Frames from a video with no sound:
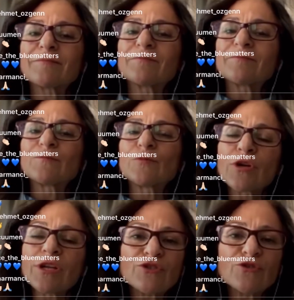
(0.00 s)
look
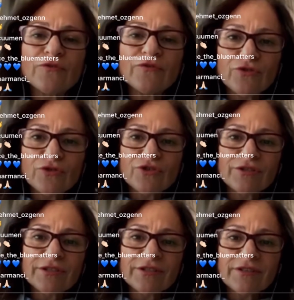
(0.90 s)
into the future
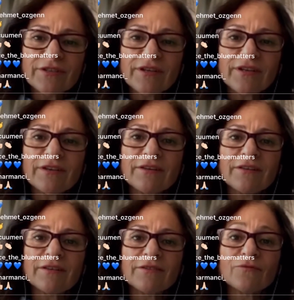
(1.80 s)

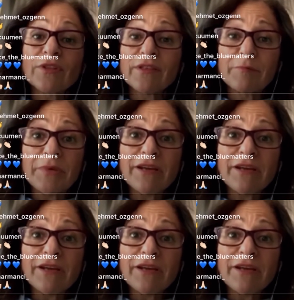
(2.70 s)
with a big